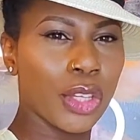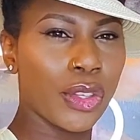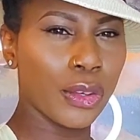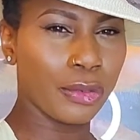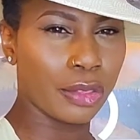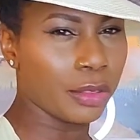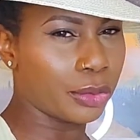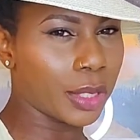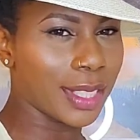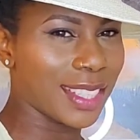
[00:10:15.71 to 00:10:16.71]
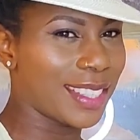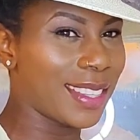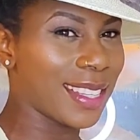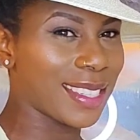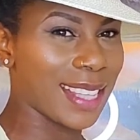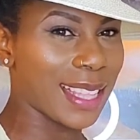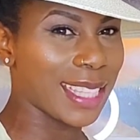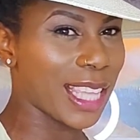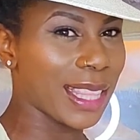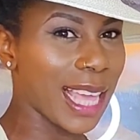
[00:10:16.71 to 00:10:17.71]
your favorite unique scent
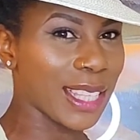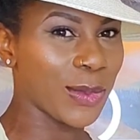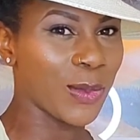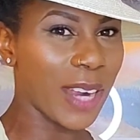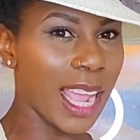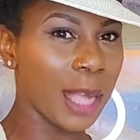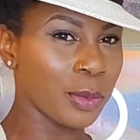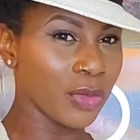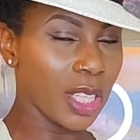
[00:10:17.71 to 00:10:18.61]
that you like to wear.